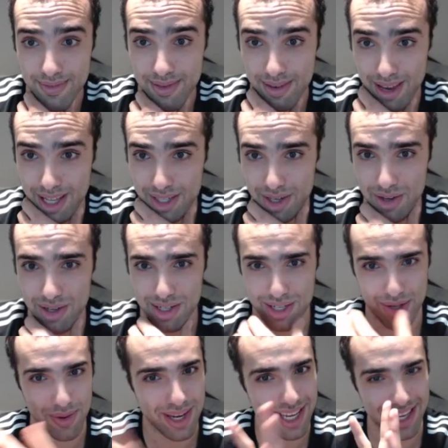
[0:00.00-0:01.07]
And so you just
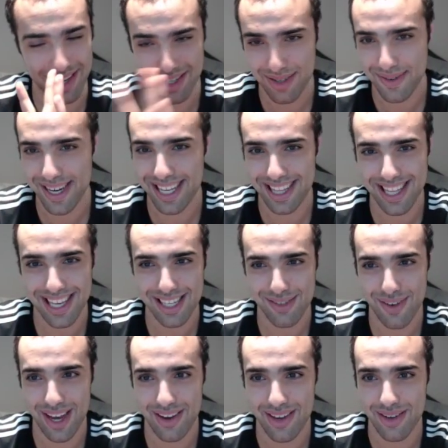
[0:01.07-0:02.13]
tweak these
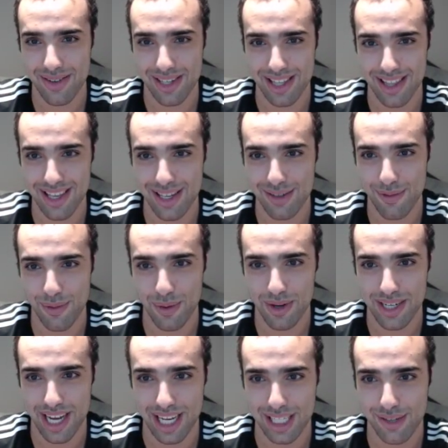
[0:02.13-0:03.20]
values in these 4
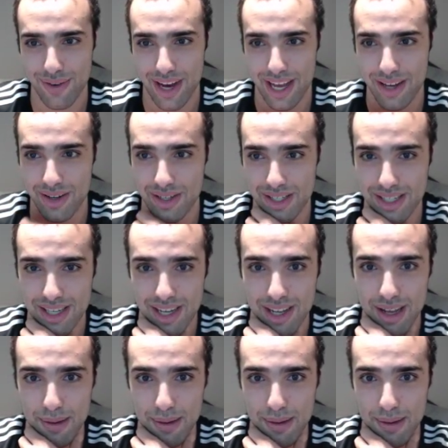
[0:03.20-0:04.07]
text files,